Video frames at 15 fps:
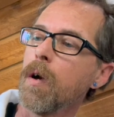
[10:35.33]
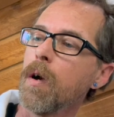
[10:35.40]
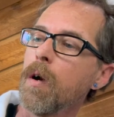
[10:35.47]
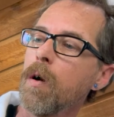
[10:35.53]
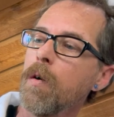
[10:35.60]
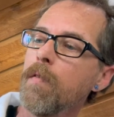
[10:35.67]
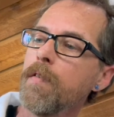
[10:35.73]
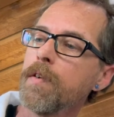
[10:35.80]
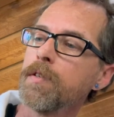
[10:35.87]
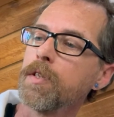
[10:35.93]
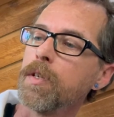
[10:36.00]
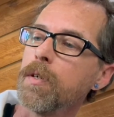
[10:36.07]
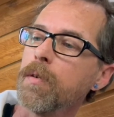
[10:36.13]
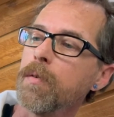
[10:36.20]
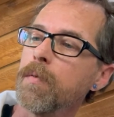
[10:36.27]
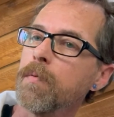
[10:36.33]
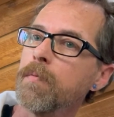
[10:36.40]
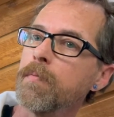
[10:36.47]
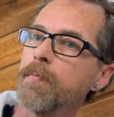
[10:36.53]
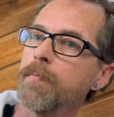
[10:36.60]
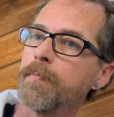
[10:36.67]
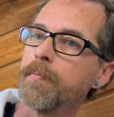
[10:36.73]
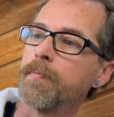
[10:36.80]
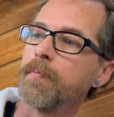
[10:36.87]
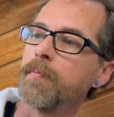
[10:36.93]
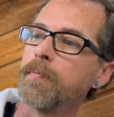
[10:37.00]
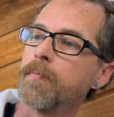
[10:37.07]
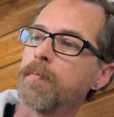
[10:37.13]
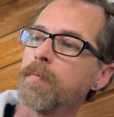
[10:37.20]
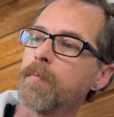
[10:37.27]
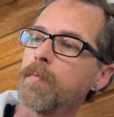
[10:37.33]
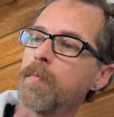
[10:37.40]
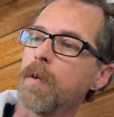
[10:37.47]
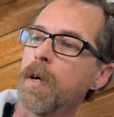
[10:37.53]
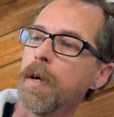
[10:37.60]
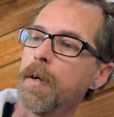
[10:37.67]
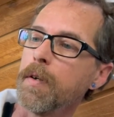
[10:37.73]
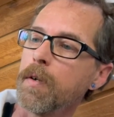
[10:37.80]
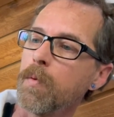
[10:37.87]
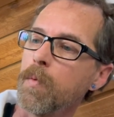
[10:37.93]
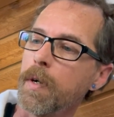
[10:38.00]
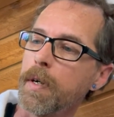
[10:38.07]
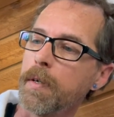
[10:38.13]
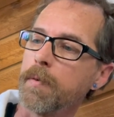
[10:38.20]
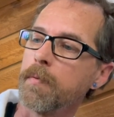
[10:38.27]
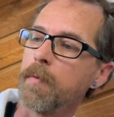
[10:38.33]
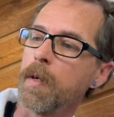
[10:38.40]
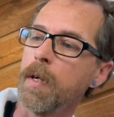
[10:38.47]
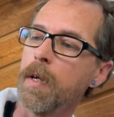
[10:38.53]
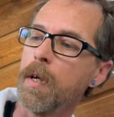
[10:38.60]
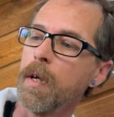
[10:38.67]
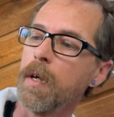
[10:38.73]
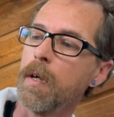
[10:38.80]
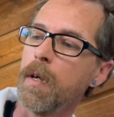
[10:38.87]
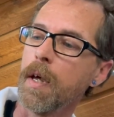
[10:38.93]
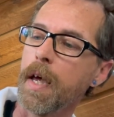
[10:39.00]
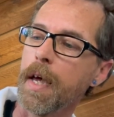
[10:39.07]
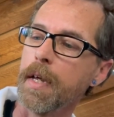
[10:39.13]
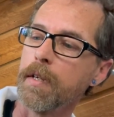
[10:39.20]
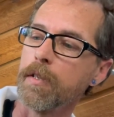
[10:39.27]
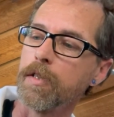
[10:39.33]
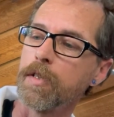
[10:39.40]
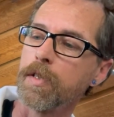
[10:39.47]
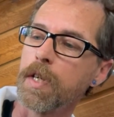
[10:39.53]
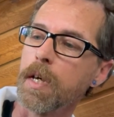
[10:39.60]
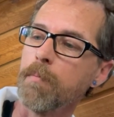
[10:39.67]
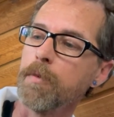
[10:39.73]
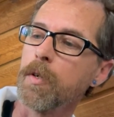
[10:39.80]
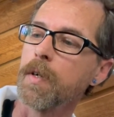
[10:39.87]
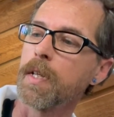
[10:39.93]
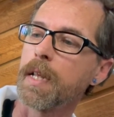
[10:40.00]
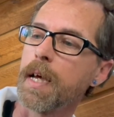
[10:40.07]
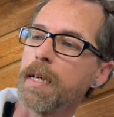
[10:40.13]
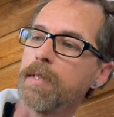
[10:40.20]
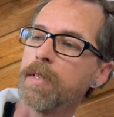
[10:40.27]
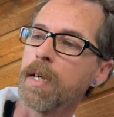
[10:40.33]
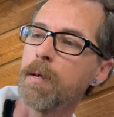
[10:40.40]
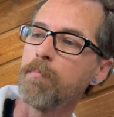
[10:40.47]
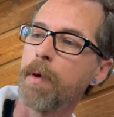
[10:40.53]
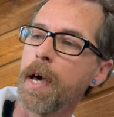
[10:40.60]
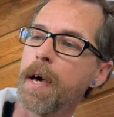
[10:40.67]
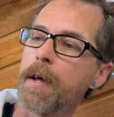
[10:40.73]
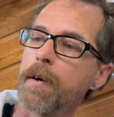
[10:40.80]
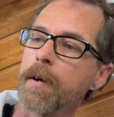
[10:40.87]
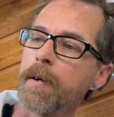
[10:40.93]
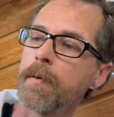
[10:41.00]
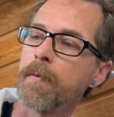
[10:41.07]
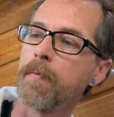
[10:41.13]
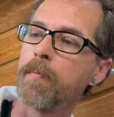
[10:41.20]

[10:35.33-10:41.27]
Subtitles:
Over 2, under 1. And you just keep doing that same pattern